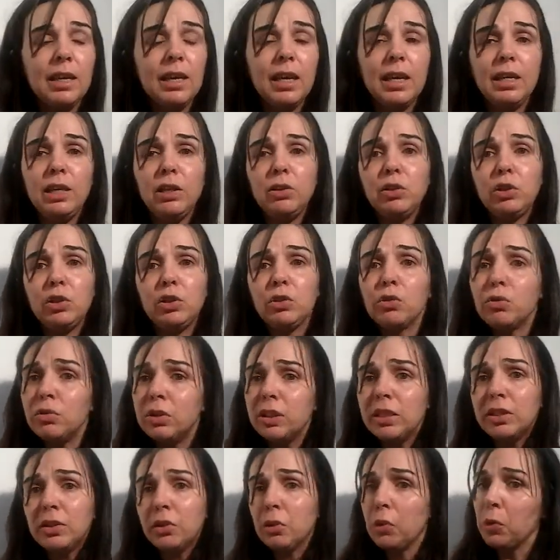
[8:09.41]
any
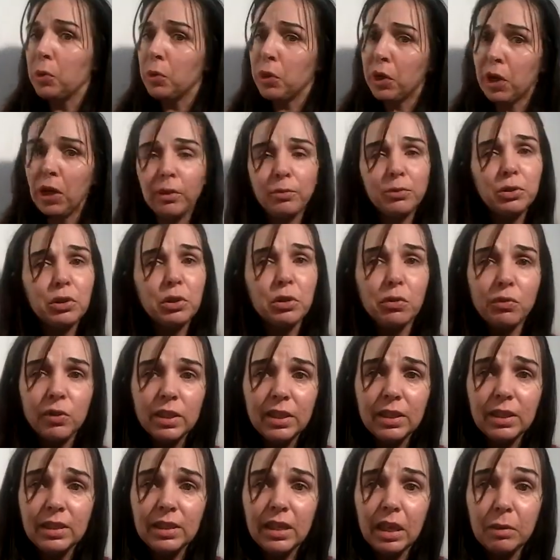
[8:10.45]
tourist who comes to
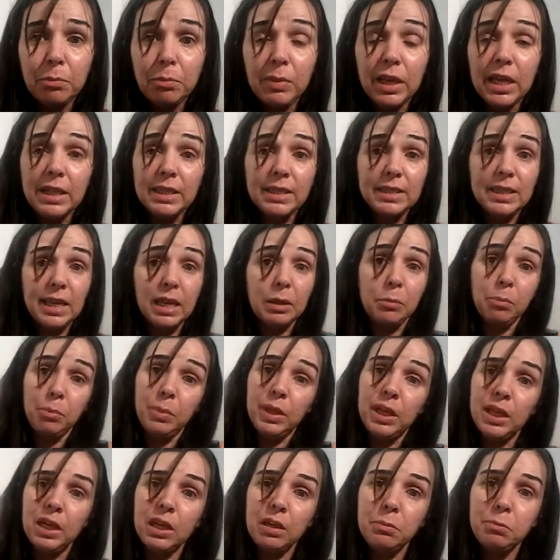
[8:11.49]
visit that place can
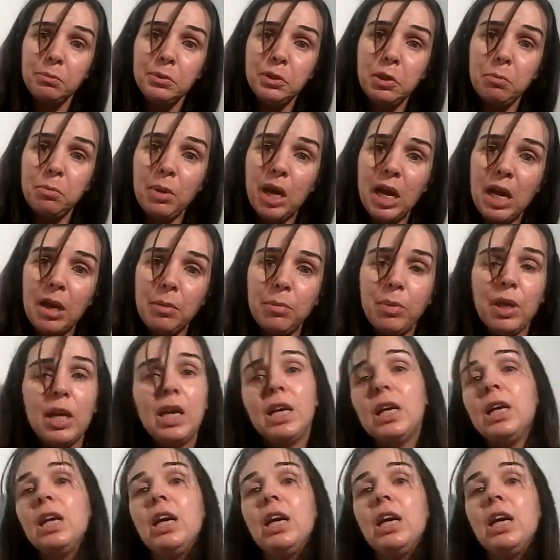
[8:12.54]
pick up your map